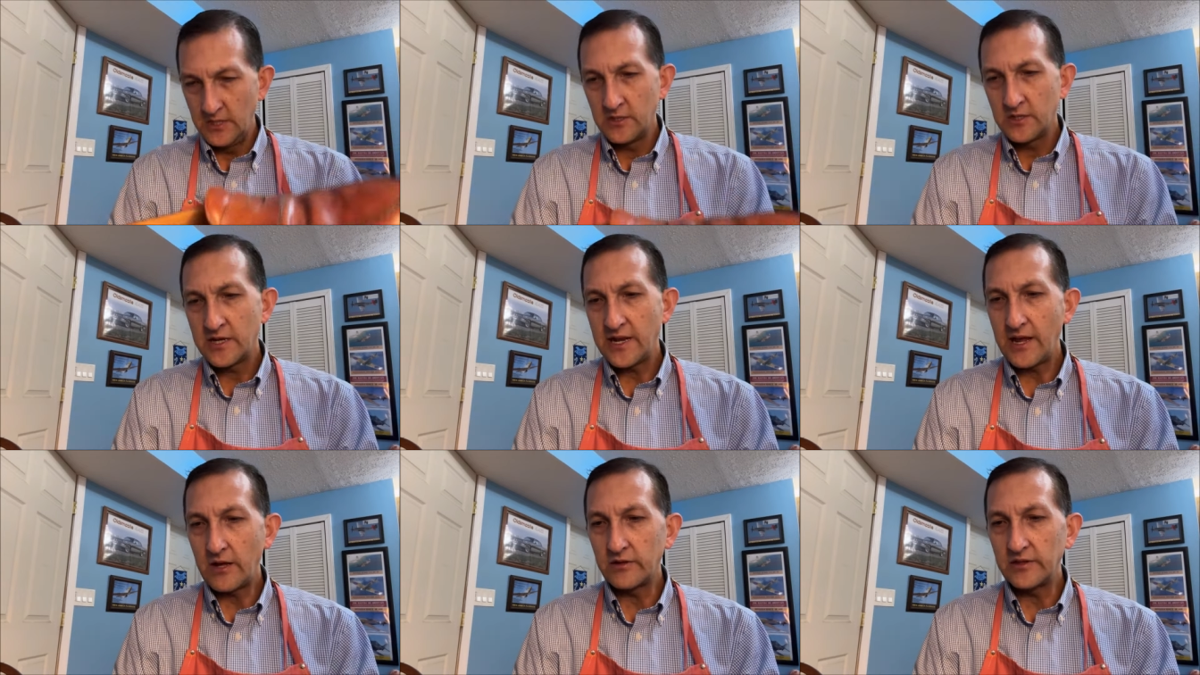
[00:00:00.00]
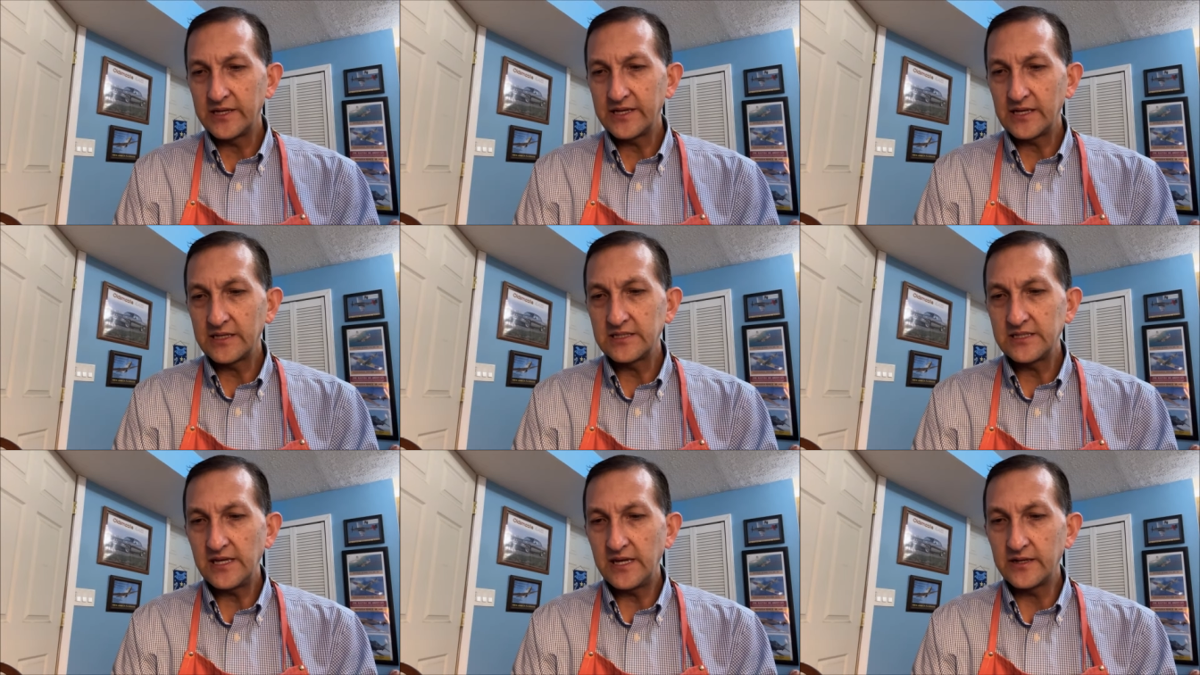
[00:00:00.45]
Now, like I
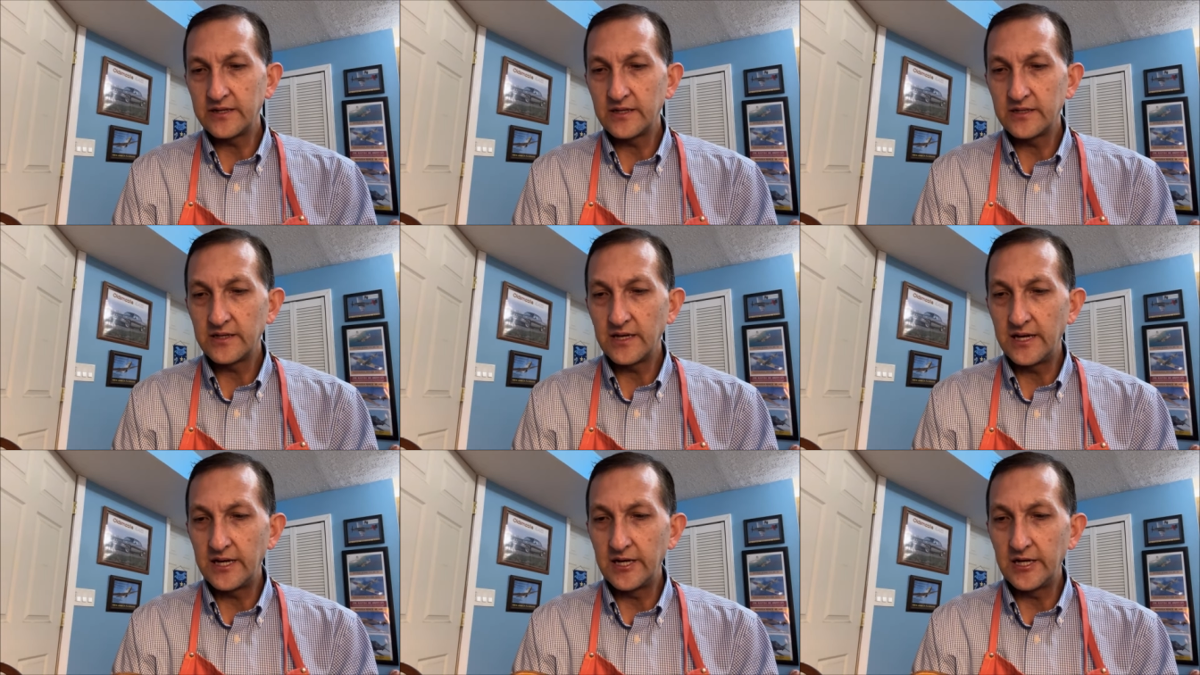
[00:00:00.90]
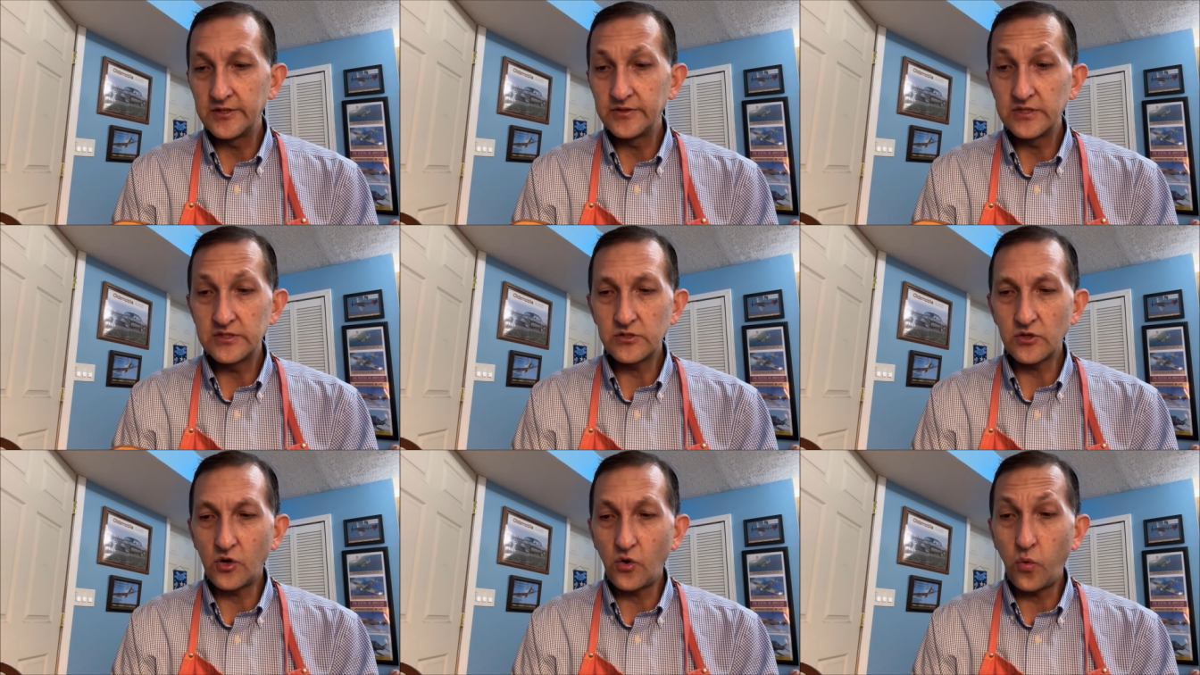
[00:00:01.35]
said, uh,
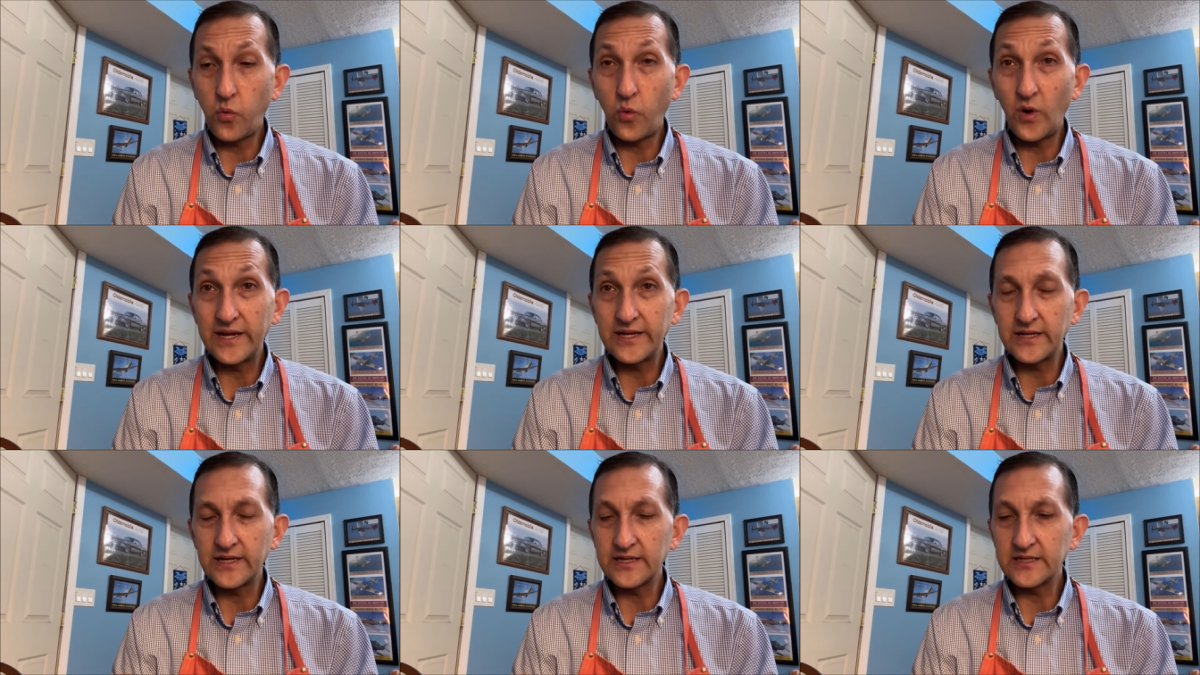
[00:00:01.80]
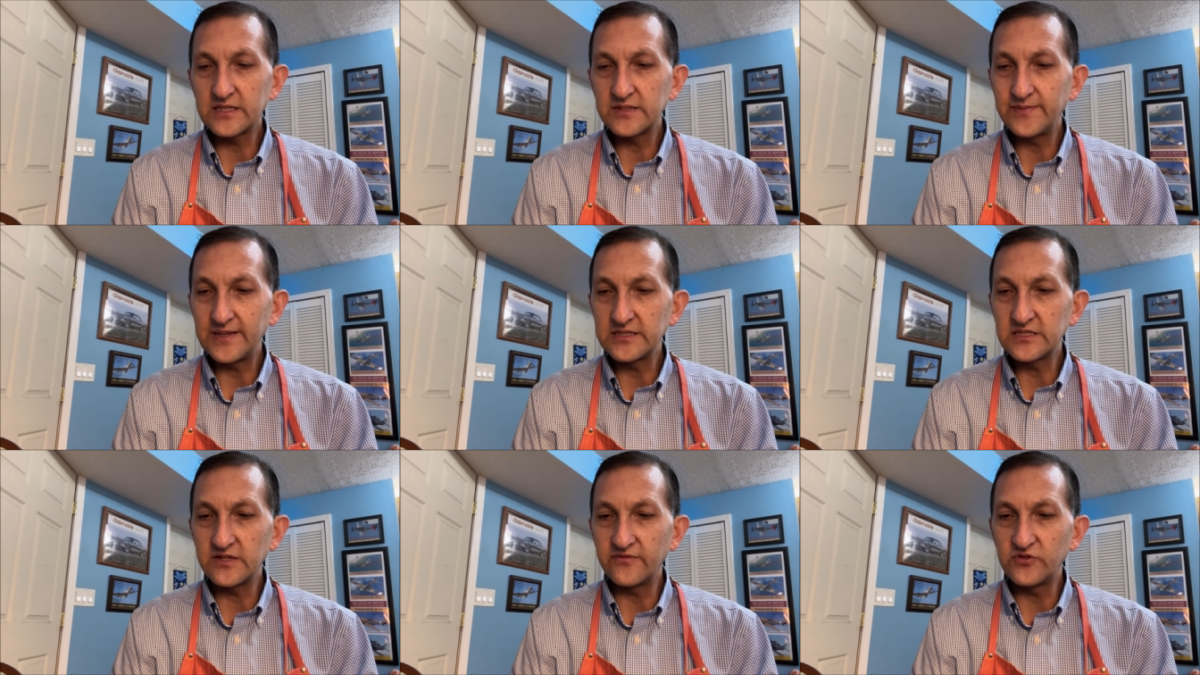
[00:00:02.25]
these are quite an
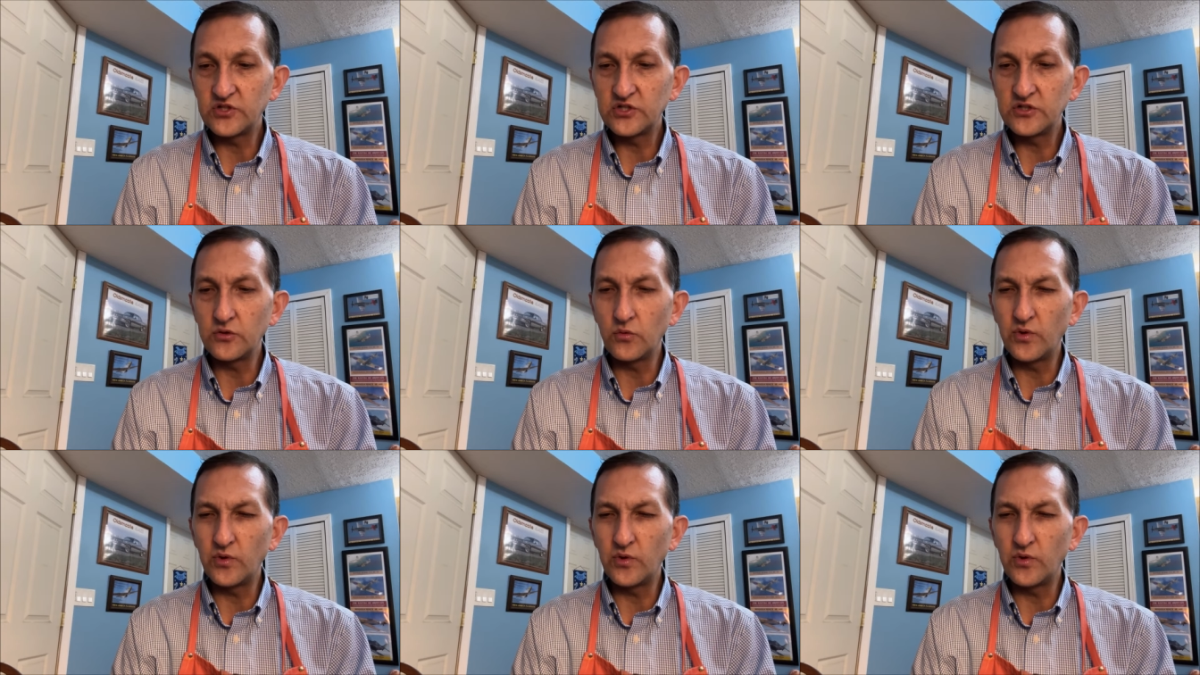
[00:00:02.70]
expensive shoe.